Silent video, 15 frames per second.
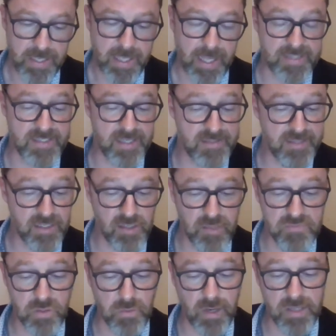and setting
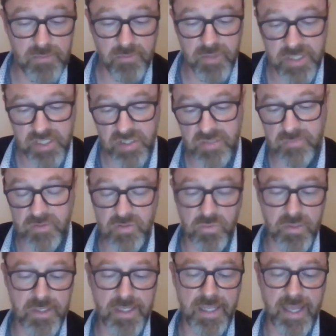up the right bridges
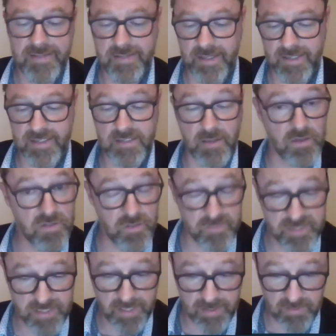between the edtech startup
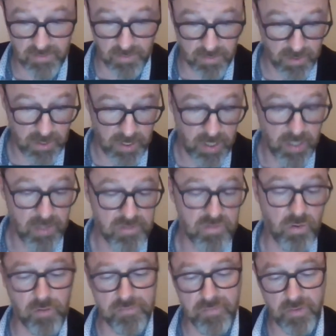sector to
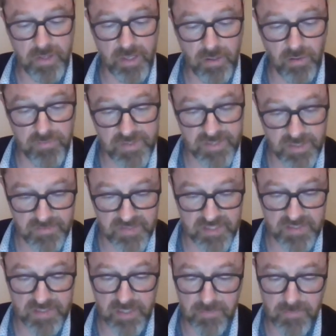offer innovative
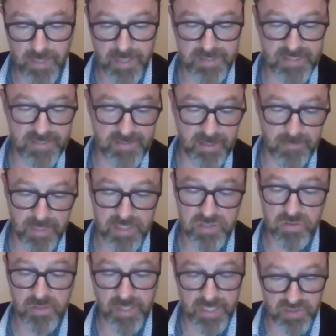STEAM and STEM
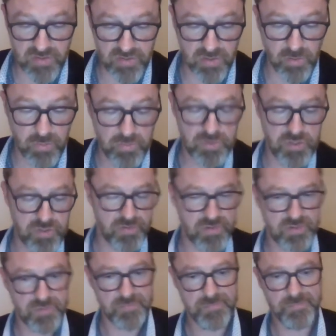education
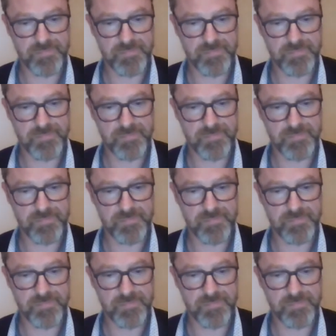solutions.